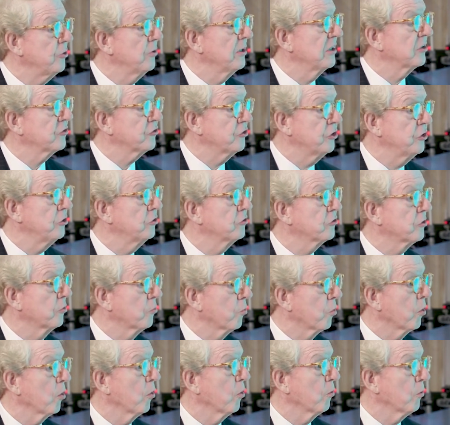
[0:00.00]
US News
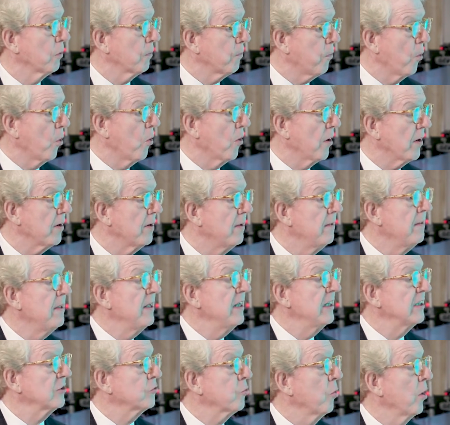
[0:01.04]
and World Report
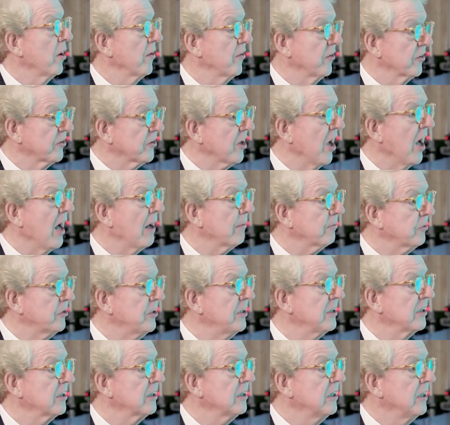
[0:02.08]
as one of the top
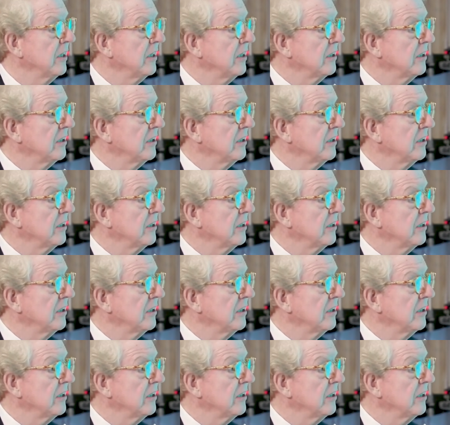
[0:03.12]
10